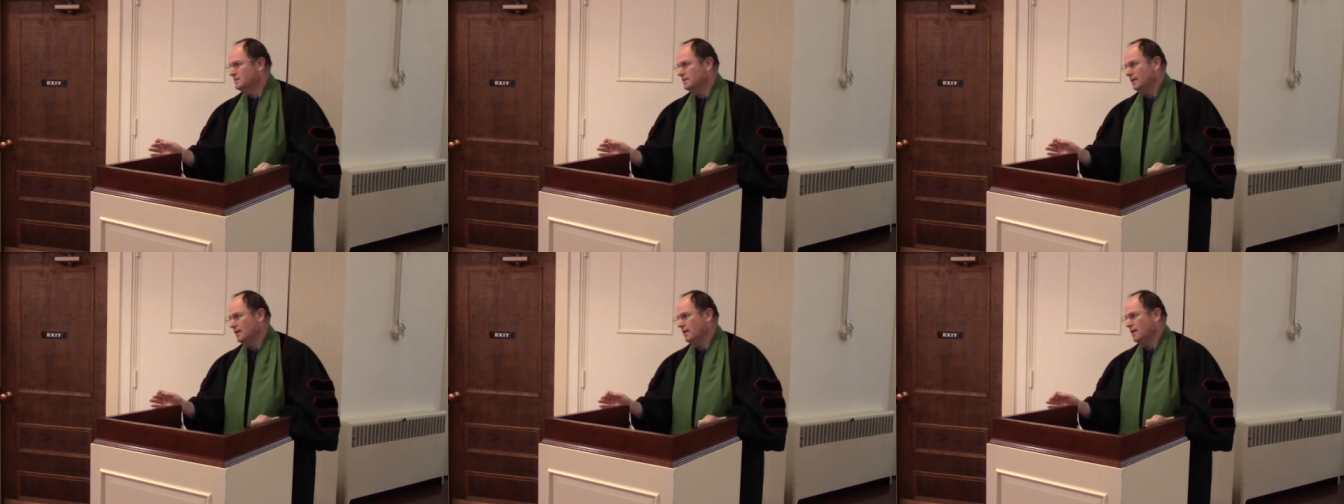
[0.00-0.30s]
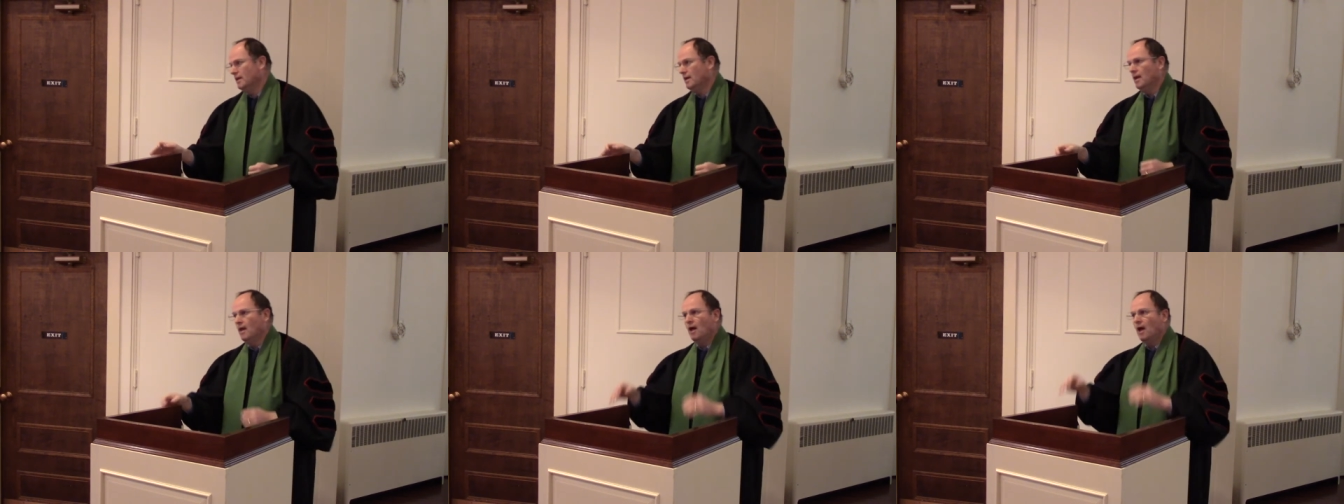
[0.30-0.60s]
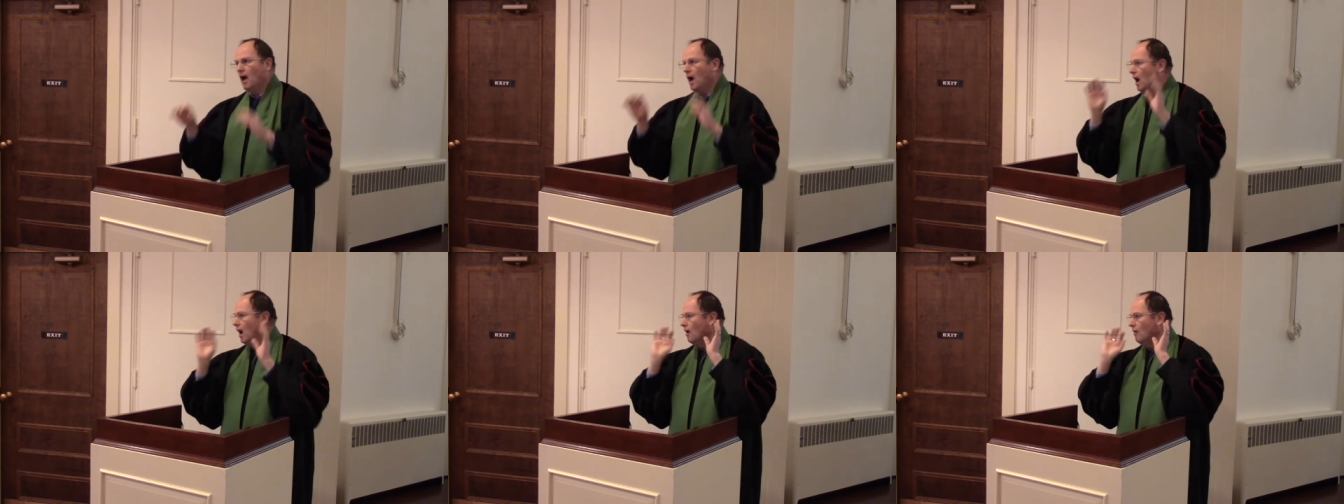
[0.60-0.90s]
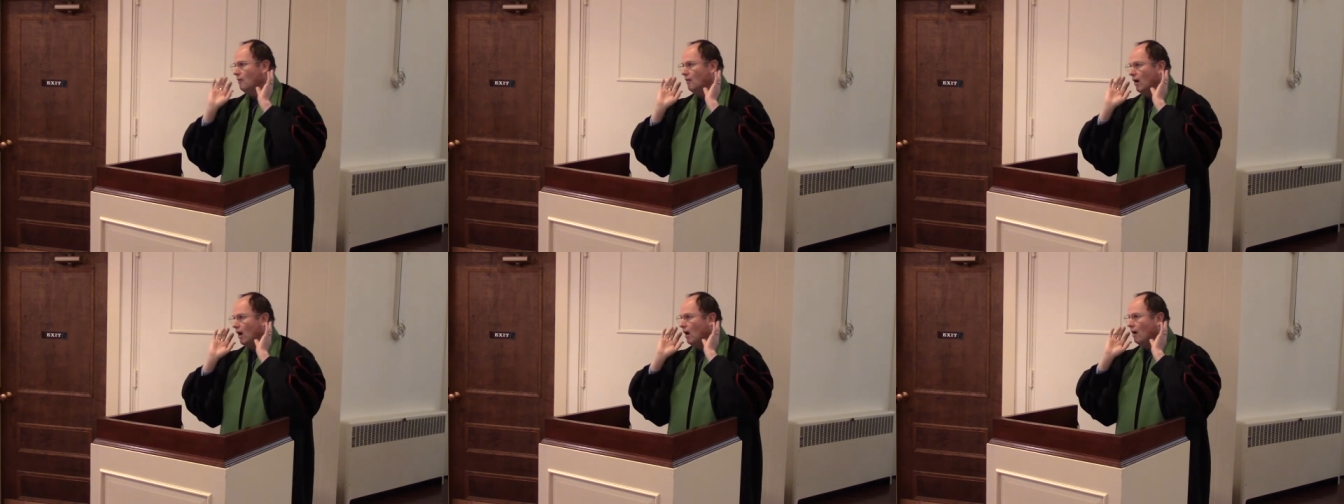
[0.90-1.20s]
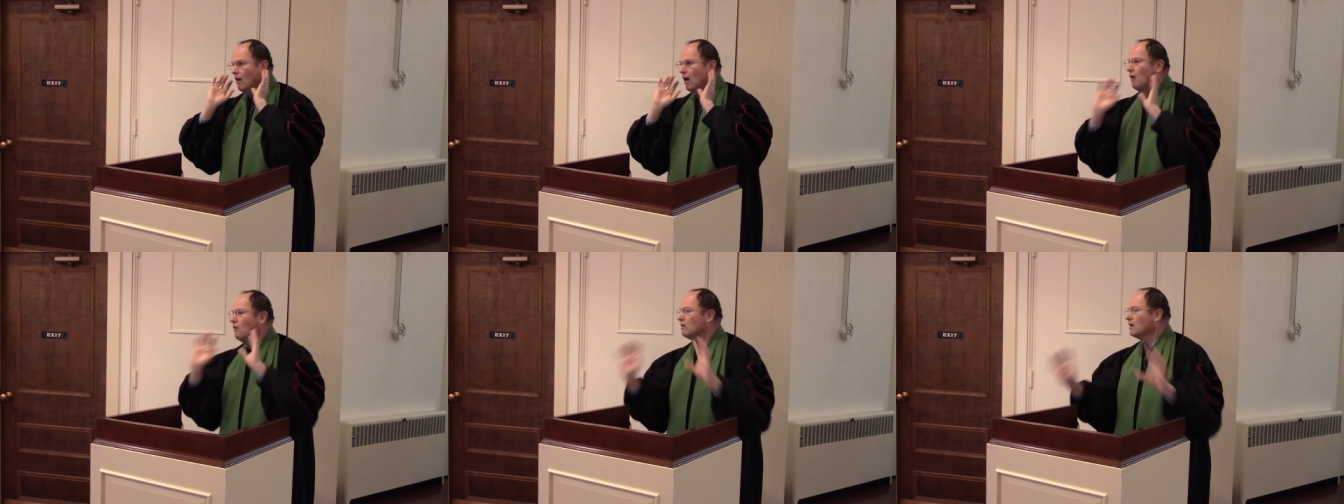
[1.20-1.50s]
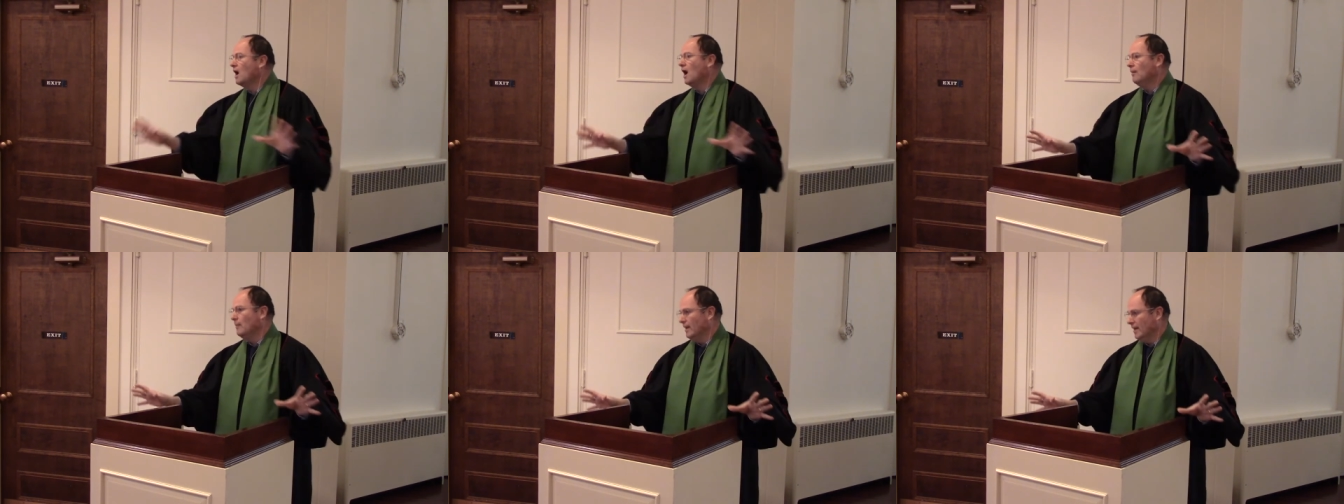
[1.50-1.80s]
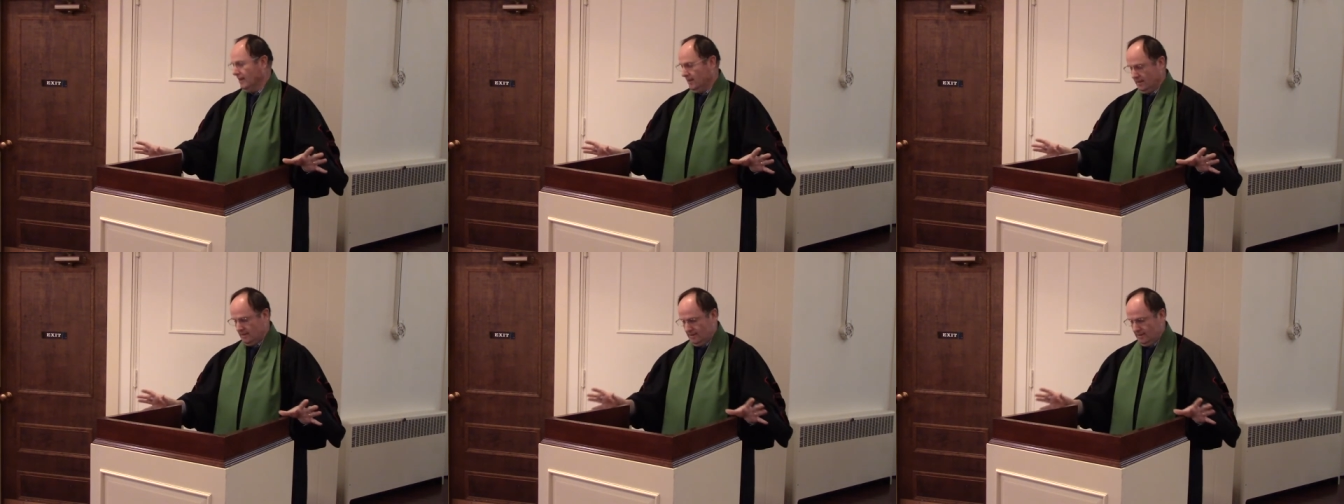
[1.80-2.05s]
tea, I'll, I'll, I'll come in.